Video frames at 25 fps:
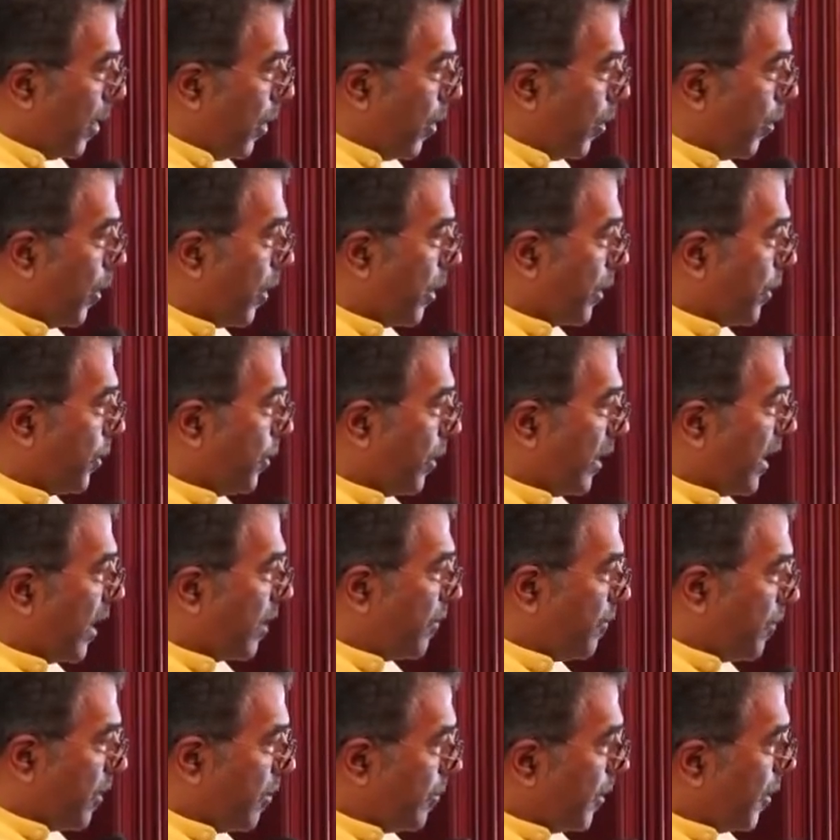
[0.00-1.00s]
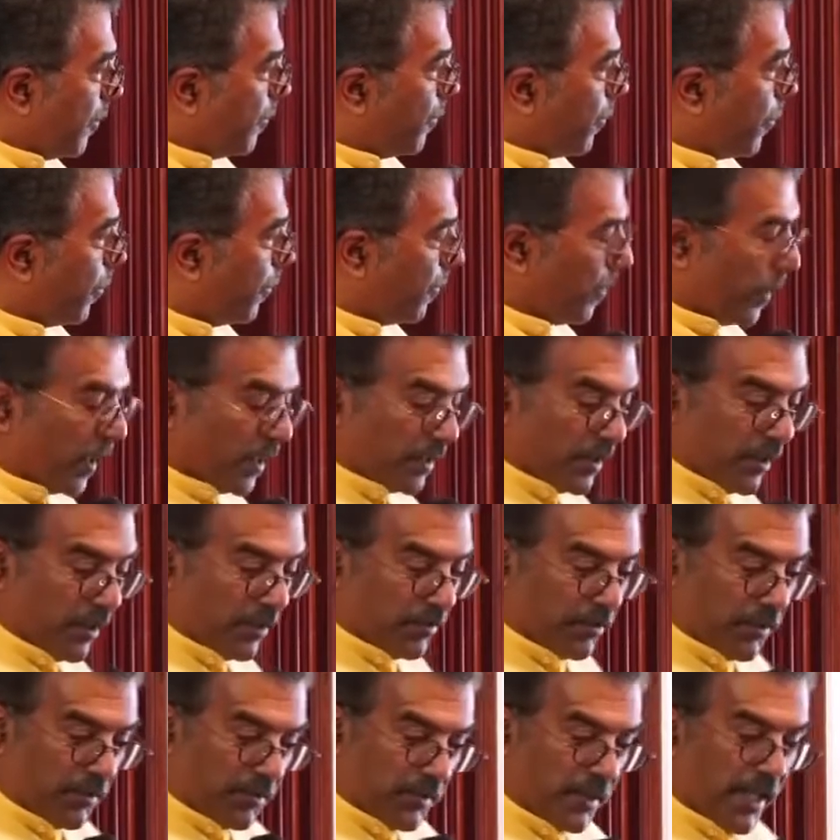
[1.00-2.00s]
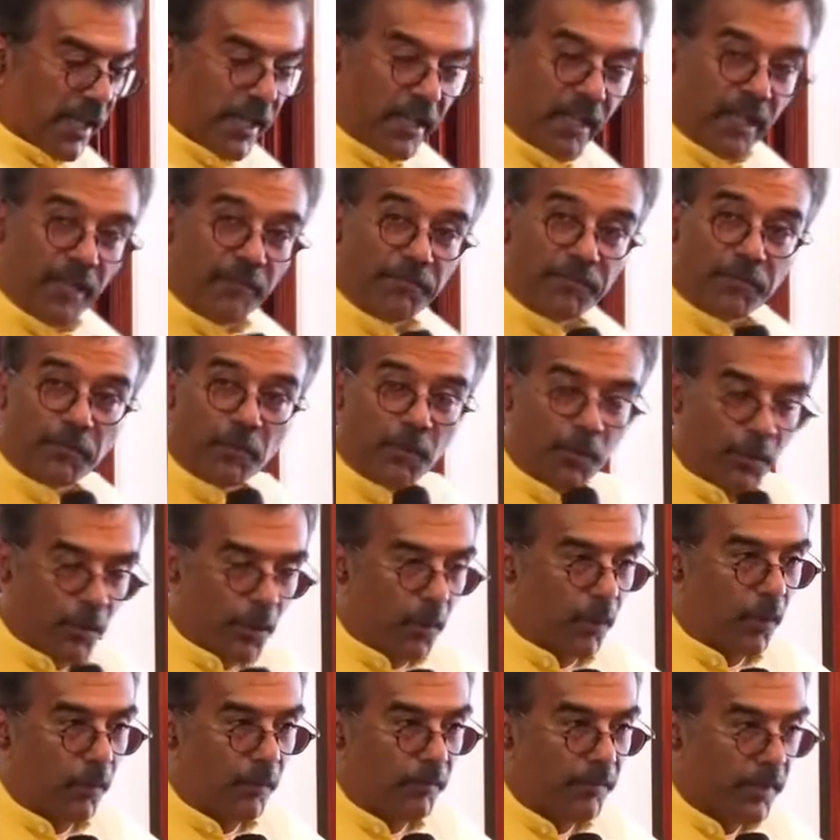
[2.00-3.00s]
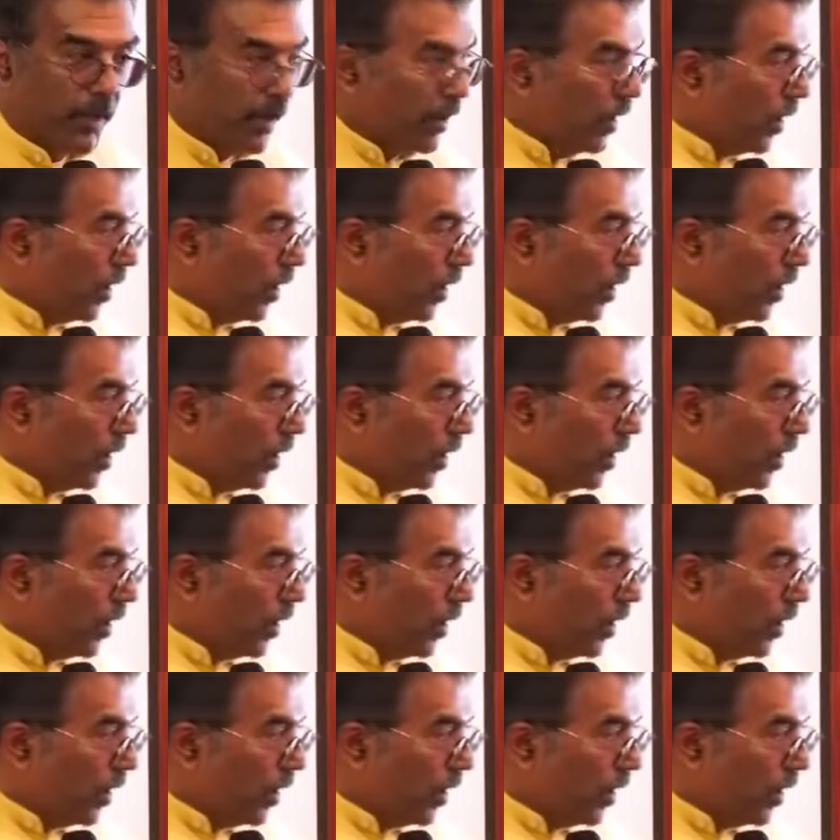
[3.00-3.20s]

What you get from your forefathers is their gift to you.